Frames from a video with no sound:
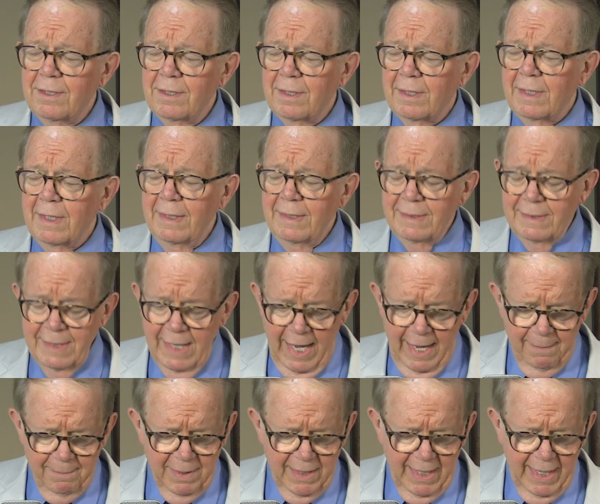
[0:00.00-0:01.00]
to
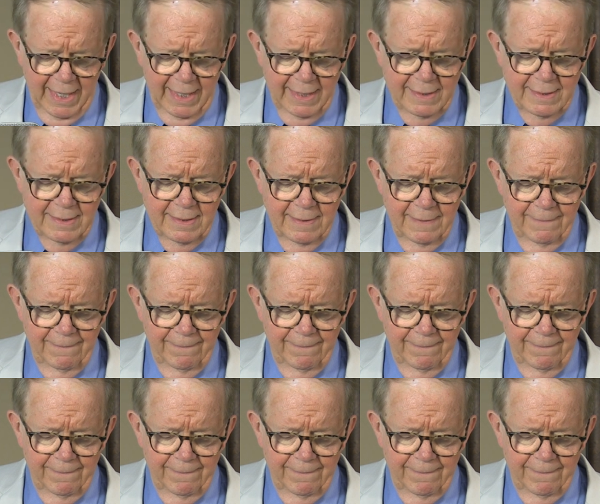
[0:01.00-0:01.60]
contaminate